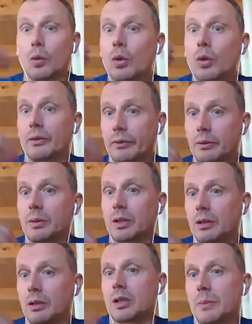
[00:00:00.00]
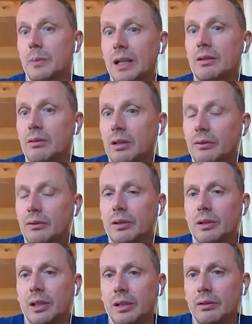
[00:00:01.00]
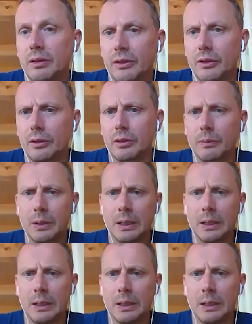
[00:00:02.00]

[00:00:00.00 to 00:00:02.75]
also from a culture background. Here in Europe,